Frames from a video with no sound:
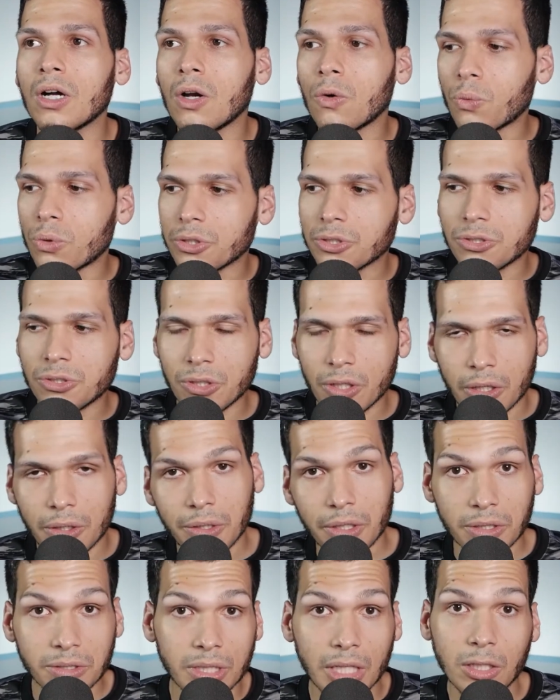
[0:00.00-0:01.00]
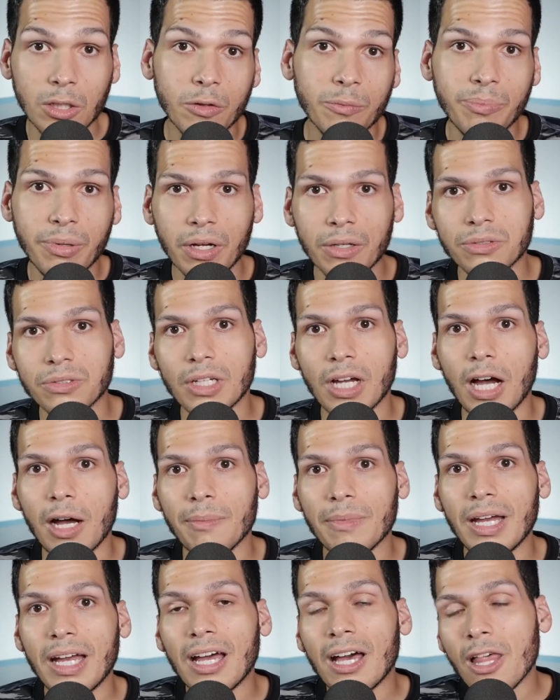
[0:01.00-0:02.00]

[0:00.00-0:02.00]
resilience that you built up,